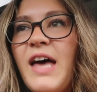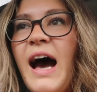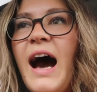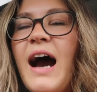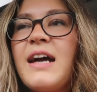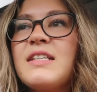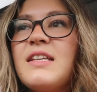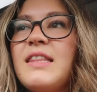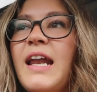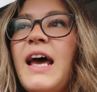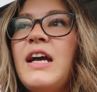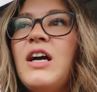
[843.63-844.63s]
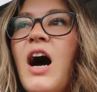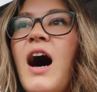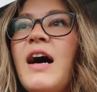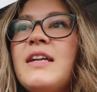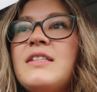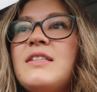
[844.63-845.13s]
act that I
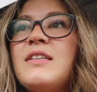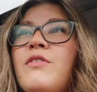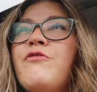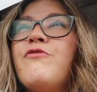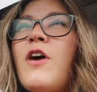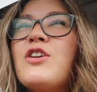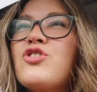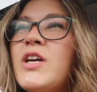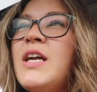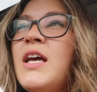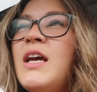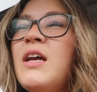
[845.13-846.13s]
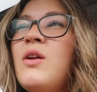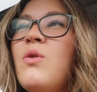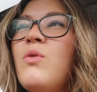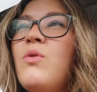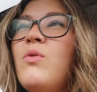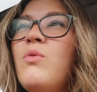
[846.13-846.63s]
got frustrated
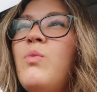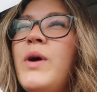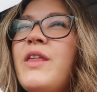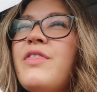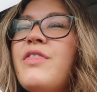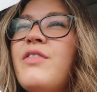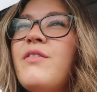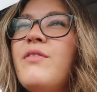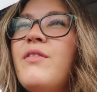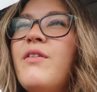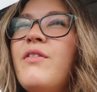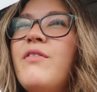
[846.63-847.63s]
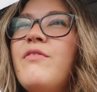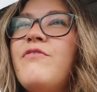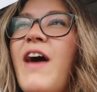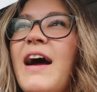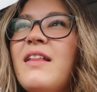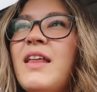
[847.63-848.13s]
with
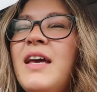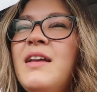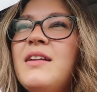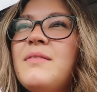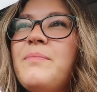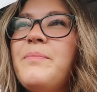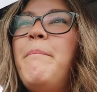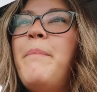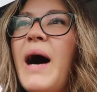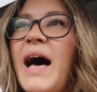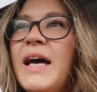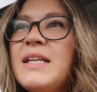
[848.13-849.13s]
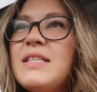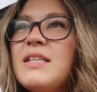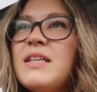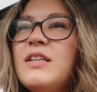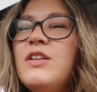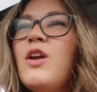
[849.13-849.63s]
Violet,
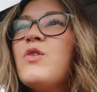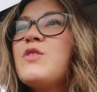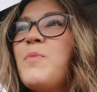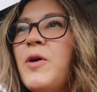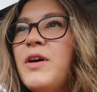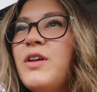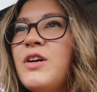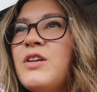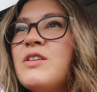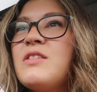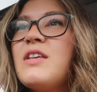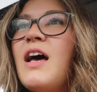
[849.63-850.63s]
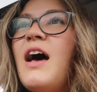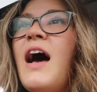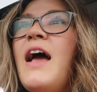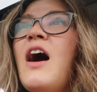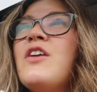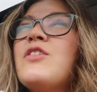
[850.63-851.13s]
but no spoilers.
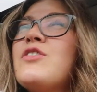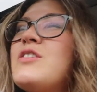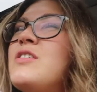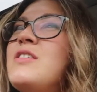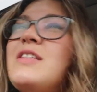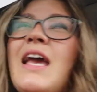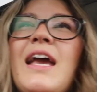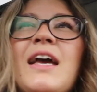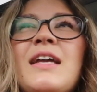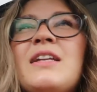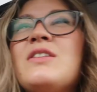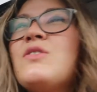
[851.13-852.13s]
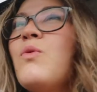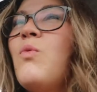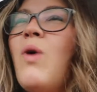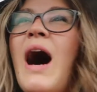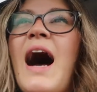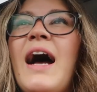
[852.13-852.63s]
I understand
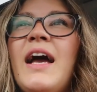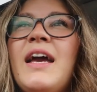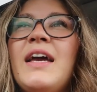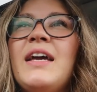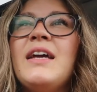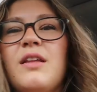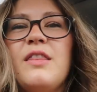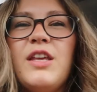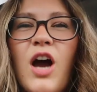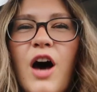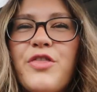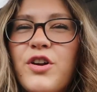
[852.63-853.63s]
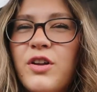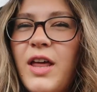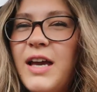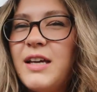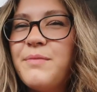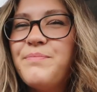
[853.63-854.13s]
why the author
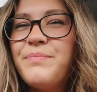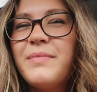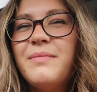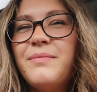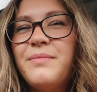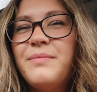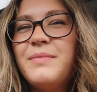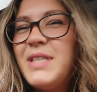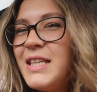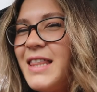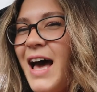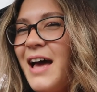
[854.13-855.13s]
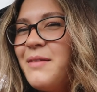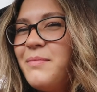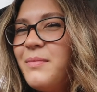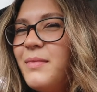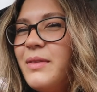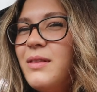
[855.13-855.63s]
like did that.
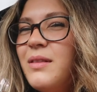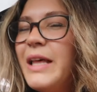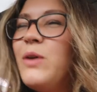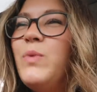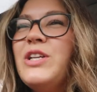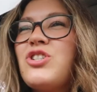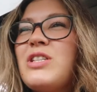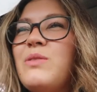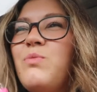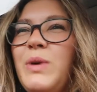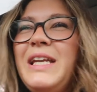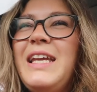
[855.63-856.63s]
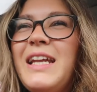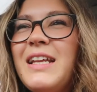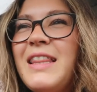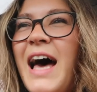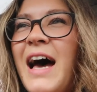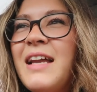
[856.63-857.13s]
Like we just, we
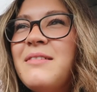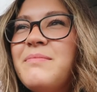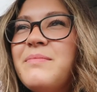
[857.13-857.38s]
needed that.